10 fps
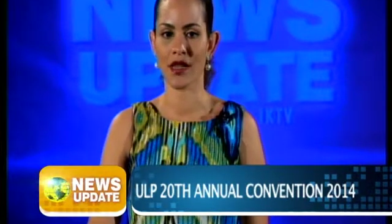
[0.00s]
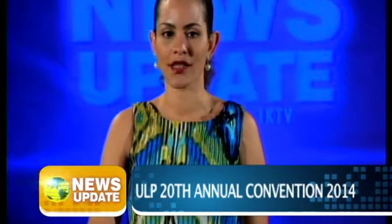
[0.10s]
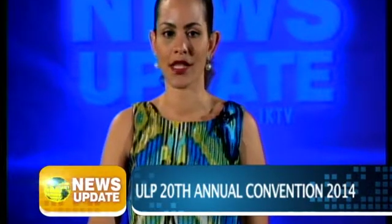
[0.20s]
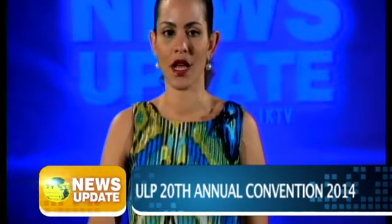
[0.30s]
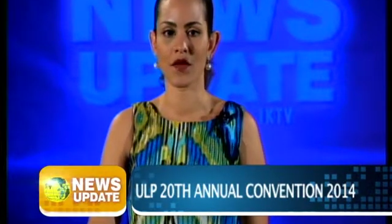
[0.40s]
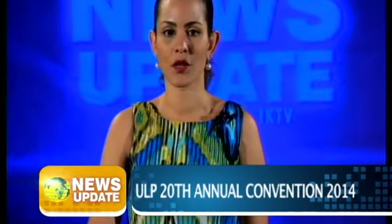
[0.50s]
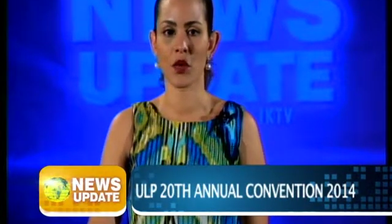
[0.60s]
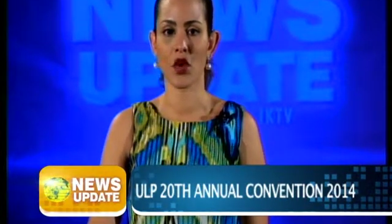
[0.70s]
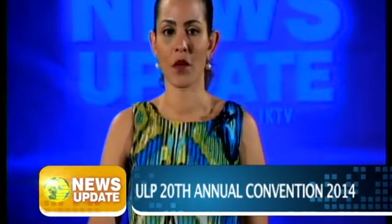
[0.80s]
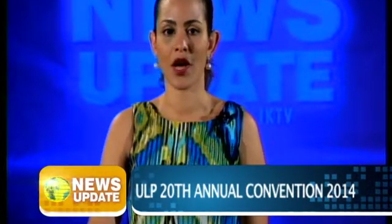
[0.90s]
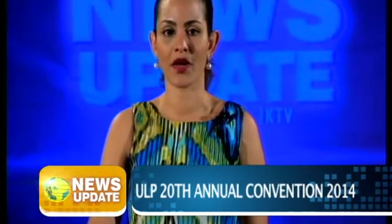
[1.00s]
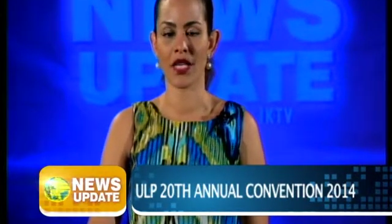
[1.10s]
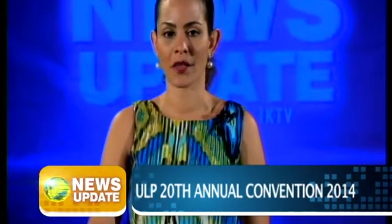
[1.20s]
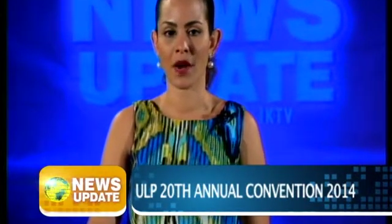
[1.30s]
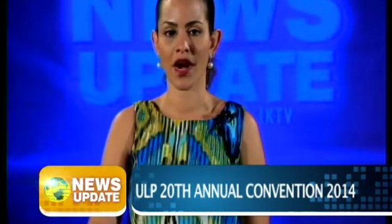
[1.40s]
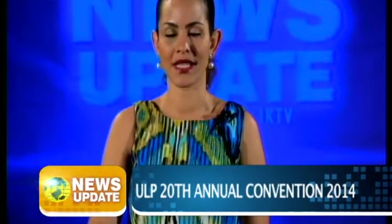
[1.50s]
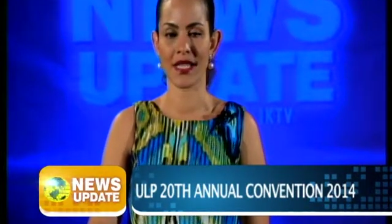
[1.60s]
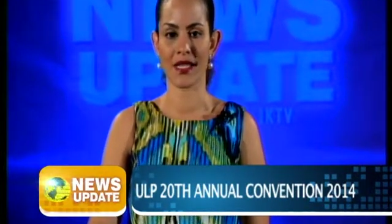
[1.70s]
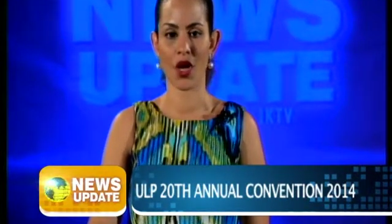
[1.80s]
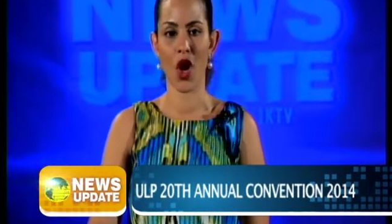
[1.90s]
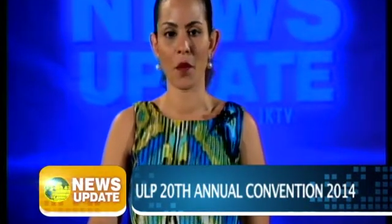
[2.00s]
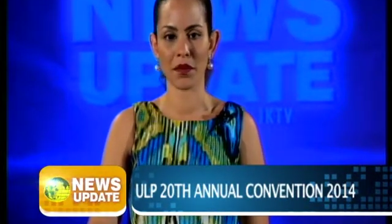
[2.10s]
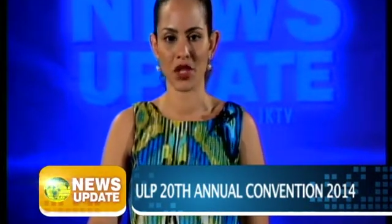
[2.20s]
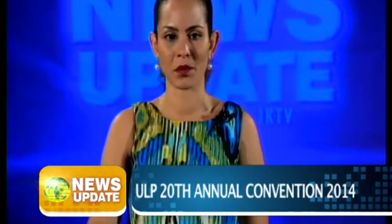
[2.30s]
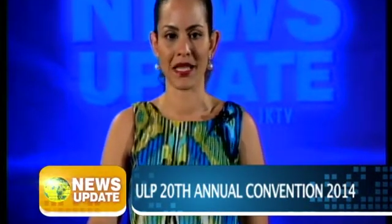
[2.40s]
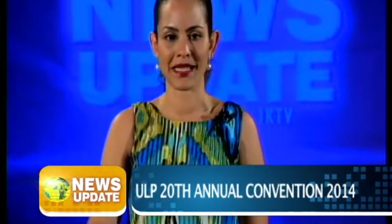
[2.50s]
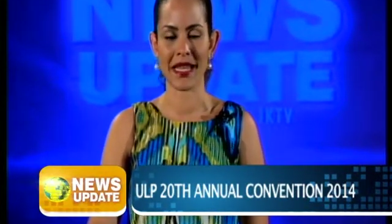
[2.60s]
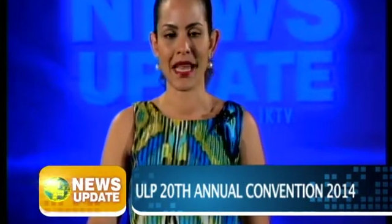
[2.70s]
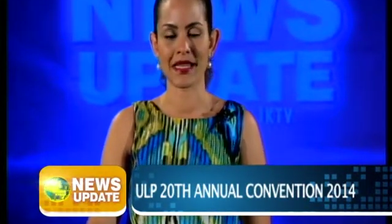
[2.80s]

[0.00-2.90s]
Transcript: Gonsalves spoke about his party's accomplishments